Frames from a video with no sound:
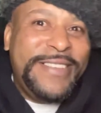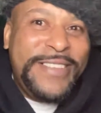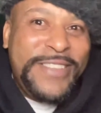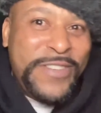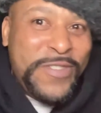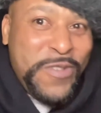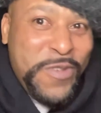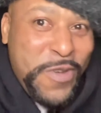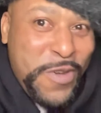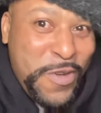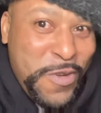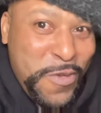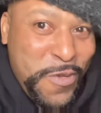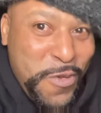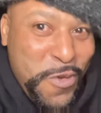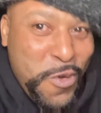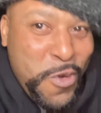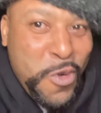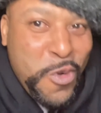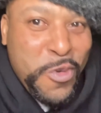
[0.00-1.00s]

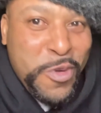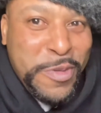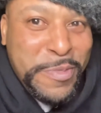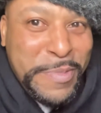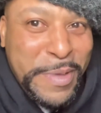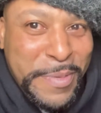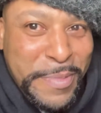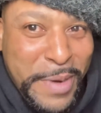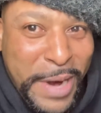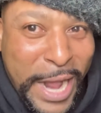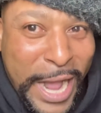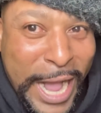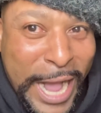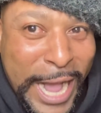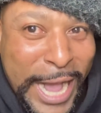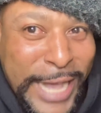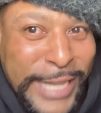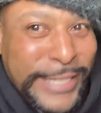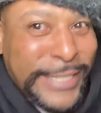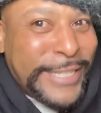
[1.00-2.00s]
Who remember
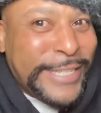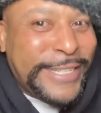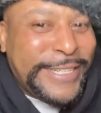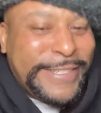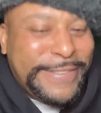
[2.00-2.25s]
Isaac?